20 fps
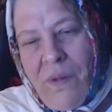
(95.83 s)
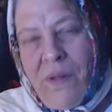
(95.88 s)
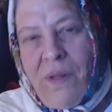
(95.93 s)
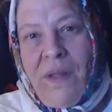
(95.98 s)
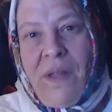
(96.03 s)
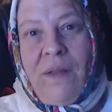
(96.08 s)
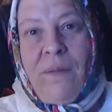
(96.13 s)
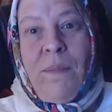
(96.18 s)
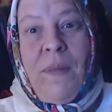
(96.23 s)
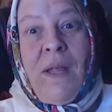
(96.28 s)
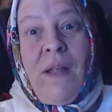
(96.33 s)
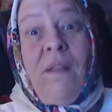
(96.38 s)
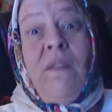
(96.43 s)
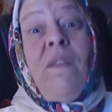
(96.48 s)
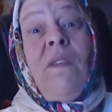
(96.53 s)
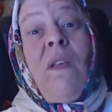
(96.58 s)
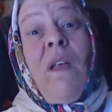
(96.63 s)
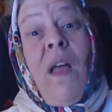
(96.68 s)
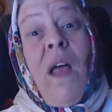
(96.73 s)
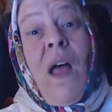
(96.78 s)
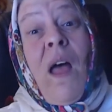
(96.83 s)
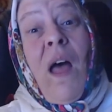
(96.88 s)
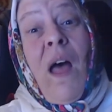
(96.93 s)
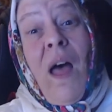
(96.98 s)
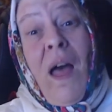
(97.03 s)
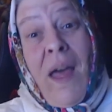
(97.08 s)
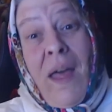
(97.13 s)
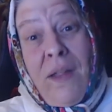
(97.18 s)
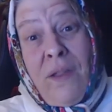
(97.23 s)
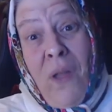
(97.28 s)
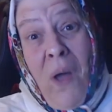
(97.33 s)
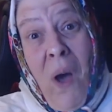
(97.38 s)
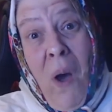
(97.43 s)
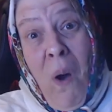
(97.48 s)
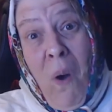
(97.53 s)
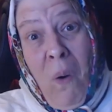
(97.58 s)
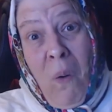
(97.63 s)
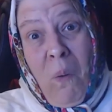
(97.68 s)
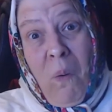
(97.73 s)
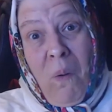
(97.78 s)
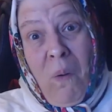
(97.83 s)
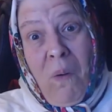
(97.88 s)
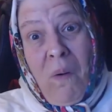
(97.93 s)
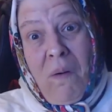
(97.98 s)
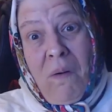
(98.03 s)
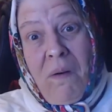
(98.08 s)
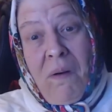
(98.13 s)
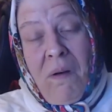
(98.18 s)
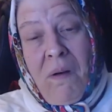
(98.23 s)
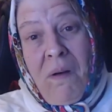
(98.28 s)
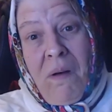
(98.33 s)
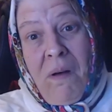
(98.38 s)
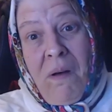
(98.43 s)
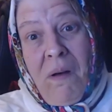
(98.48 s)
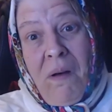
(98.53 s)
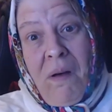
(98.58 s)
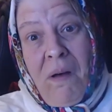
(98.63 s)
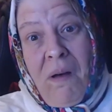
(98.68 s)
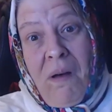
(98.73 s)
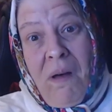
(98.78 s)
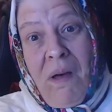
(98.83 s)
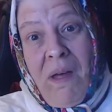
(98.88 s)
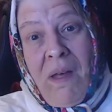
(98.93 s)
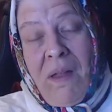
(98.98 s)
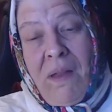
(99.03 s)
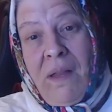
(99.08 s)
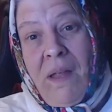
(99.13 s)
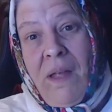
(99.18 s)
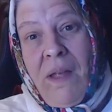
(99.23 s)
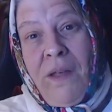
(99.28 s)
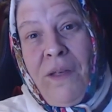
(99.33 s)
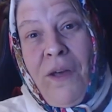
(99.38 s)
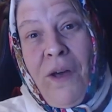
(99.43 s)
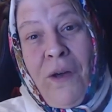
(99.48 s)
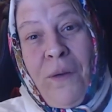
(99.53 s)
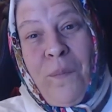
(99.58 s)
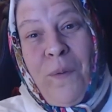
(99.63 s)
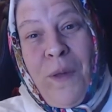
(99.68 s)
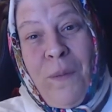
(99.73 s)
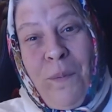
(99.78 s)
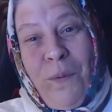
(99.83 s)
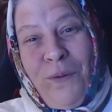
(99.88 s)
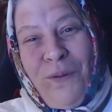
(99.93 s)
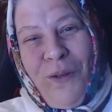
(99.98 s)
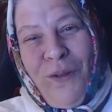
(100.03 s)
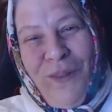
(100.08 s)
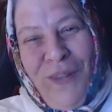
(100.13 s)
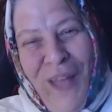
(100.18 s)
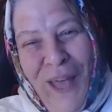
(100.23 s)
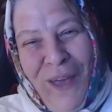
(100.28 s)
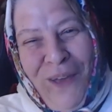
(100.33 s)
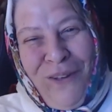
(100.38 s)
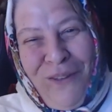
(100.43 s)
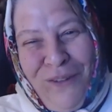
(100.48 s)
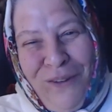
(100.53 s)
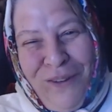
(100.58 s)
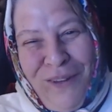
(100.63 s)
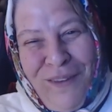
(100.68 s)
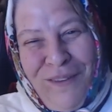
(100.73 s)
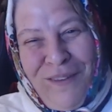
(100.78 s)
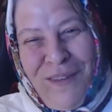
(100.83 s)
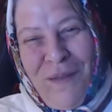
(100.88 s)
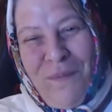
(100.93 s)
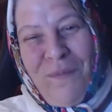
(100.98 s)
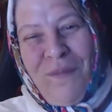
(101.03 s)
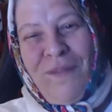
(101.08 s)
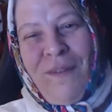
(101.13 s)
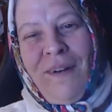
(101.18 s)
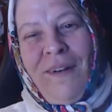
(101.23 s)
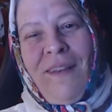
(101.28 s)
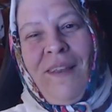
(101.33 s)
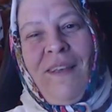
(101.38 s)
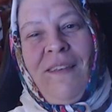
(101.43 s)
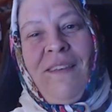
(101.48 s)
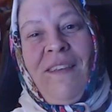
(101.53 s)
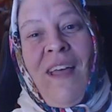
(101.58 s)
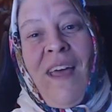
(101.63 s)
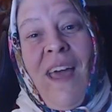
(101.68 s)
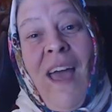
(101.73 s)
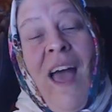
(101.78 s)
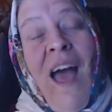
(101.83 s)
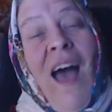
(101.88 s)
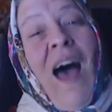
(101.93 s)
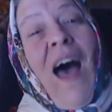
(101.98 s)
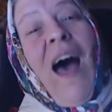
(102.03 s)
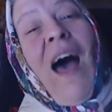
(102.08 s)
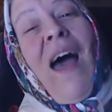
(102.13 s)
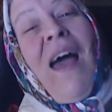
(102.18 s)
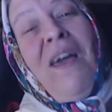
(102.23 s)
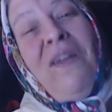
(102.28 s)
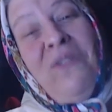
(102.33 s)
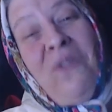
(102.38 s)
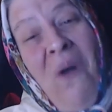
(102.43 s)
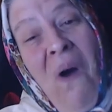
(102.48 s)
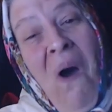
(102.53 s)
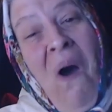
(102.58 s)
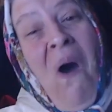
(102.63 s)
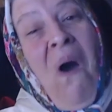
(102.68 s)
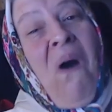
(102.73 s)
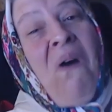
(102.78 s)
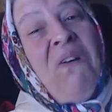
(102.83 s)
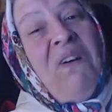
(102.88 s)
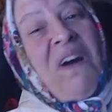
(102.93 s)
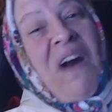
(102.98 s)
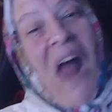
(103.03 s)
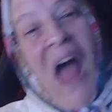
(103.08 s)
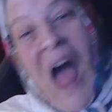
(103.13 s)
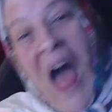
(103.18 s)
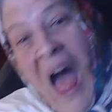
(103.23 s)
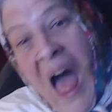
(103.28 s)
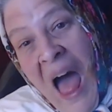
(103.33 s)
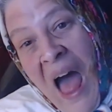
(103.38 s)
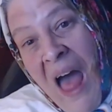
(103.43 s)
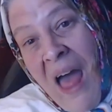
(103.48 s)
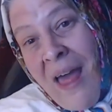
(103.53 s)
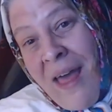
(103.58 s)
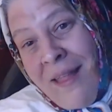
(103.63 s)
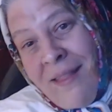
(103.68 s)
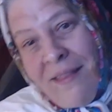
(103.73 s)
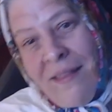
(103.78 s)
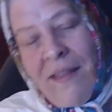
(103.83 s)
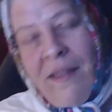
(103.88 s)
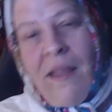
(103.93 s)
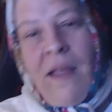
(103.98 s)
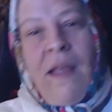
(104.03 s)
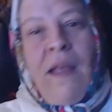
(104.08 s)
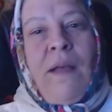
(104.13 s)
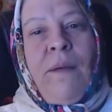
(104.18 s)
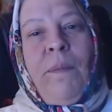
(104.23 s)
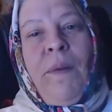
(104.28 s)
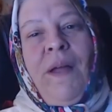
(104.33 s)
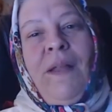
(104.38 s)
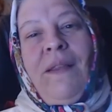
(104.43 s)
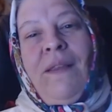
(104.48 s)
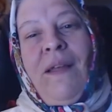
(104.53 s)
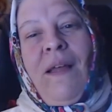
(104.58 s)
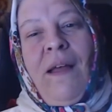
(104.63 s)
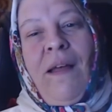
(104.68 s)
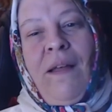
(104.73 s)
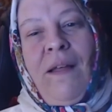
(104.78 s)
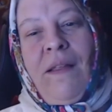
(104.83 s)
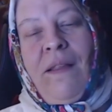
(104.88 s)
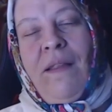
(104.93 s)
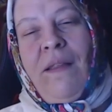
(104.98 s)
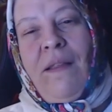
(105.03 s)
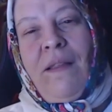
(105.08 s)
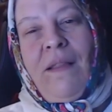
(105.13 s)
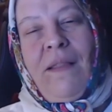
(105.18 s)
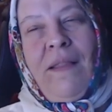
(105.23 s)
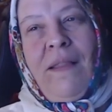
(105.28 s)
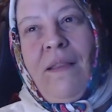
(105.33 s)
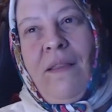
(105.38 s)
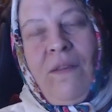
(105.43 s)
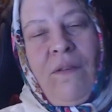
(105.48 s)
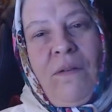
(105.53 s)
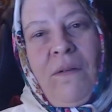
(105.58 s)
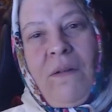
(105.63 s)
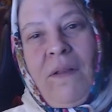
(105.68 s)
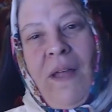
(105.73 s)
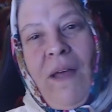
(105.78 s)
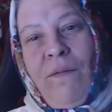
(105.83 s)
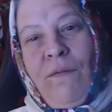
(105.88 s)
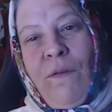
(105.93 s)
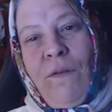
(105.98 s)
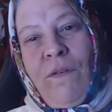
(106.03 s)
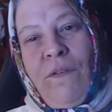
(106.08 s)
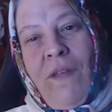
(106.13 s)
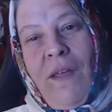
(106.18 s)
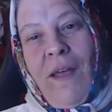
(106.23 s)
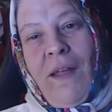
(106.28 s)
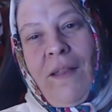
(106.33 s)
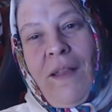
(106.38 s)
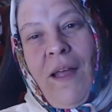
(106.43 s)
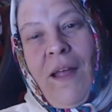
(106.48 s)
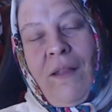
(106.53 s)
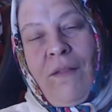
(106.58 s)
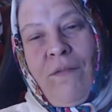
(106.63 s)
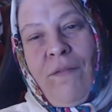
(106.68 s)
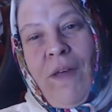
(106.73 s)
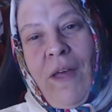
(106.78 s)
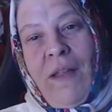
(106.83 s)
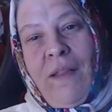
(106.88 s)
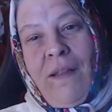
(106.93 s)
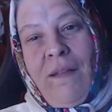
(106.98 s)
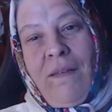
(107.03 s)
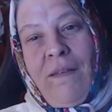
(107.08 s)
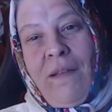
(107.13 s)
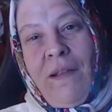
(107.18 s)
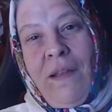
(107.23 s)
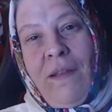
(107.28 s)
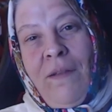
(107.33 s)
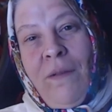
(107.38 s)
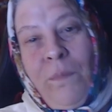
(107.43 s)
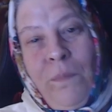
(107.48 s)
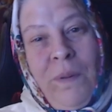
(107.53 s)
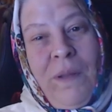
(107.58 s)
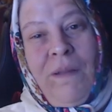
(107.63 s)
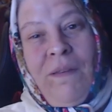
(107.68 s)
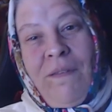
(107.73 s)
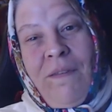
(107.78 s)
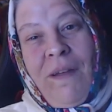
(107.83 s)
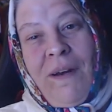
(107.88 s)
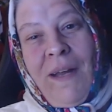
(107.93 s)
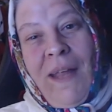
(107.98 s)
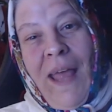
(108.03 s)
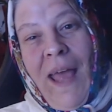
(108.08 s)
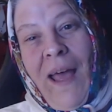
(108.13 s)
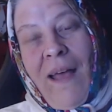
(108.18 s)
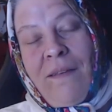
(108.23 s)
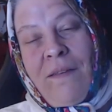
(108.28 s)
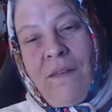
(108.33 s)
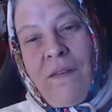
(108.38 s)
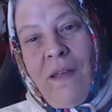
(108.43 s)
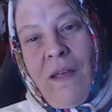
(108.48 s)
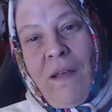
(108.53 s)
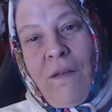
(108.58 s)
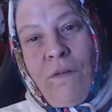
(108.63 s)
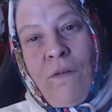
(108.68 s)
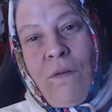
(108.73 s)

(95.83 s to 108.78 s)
It means, I know. And young people today, you know, these hipsters, they say, I know, right? But you don't have to say it that way. That's a little bit sarcastic.